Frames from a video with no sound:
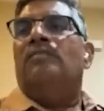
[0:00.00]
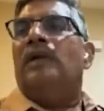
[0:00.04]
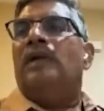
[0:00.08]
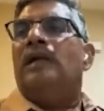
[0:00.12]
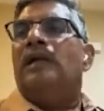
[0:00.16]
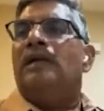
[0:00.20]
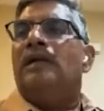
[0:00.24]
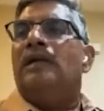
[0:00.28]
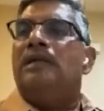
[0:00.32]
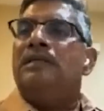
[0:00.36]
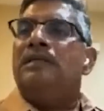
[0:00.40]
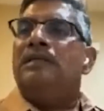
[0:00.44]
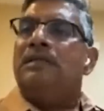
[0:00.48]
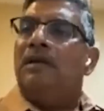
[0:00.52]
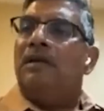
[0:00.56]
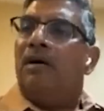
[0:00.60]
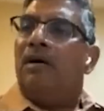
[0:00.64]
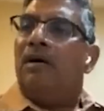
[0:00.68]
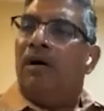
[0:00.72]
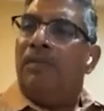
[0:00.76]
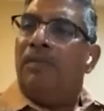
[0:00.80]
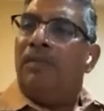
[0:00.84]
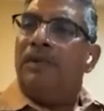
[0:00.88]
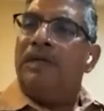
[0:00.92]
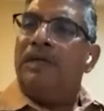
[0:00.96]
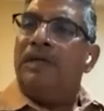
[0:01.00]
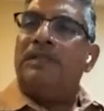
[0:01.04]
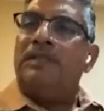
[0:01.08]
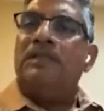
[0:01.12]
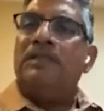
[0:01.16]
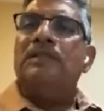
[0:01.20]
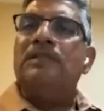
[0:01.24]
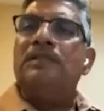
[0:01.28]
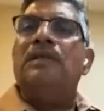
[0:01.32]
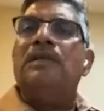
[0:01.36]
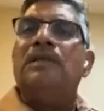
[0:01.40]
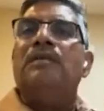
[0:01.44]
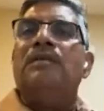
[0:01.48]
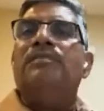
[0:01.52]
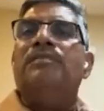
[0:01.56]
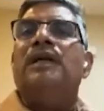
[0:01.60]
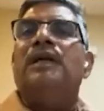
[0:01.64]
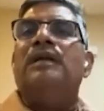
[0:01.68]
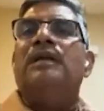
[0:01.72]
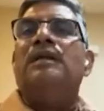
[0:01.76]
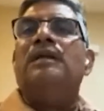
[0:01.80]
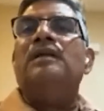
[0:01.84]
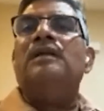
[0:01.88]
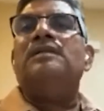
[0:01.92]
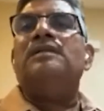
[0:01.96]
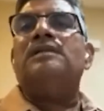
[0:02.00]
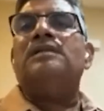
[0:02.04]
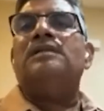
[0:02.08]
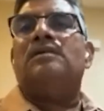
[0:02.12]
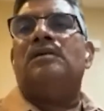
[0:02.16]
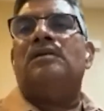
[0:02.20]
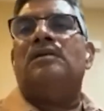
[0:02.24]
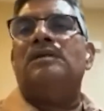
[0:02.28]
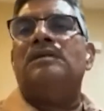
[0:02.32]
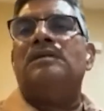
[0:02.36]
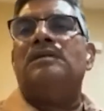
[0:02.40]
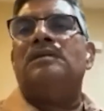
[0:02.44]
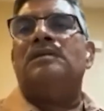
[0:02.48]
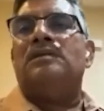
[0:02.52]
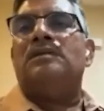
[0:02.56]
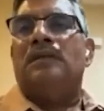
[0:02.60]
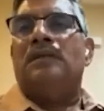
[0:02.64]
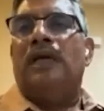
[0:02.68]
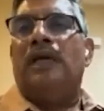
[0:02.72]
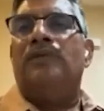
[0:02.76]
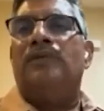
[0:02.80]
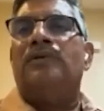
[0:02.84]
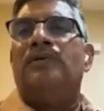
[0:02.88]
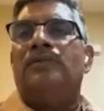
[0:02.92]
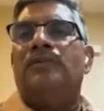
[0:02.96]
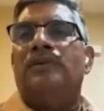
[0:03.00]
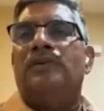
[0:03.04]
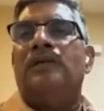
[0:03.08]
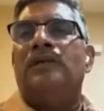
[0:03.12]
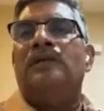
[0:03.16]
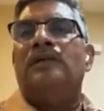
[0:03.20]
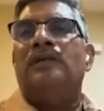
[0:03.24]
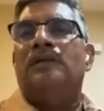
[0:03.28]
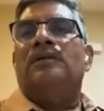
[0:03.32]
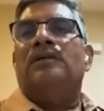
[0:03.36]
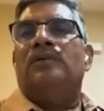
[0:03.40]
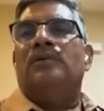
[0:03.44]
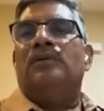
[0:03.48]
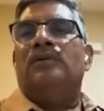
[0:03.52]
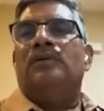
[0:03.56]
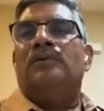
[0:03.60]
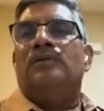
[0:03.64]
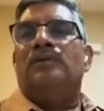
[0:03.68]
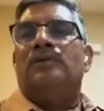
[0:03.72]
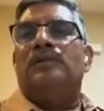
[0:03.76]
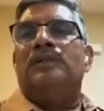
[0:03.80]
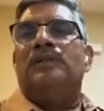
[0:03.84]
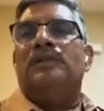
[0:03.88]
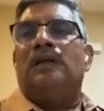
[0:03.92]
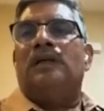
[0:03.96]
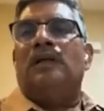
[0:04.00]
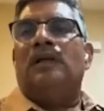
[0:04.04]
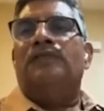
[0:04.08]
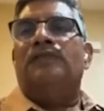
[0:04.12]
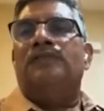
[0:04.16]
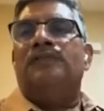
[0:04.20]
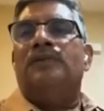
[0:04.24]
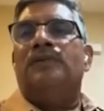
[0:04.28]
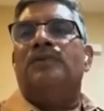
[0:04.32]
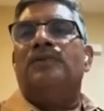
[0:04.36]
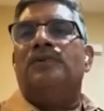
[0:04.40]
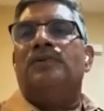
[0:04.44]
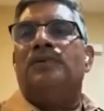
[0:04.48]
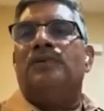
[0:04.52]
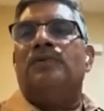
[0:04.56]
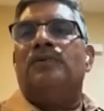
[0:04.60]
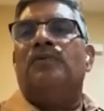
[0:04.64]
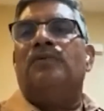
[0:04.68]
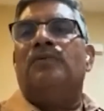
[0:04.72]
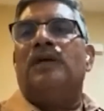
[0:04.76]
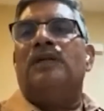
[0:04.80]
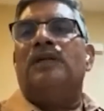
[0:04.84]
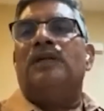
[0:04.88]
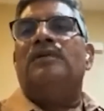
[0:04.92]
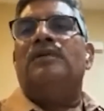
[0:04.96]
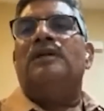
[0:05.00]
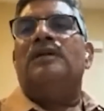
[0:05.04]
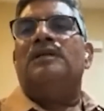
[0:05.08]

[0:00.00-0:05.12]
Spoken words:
But at least the operations and maintenance costs have to be, set off through whatever